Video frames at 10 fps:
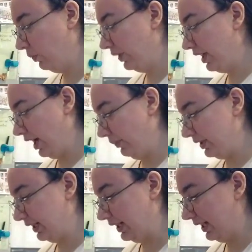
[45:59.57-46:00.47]
When I
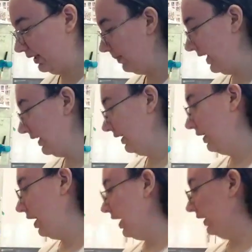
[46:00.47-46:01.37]
was a kid baking,
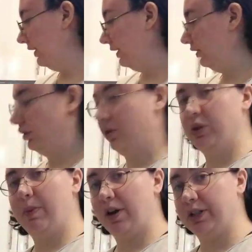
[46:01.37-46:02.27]
I didn't use
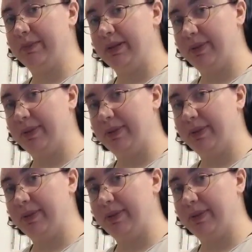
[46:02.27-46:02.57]
parchment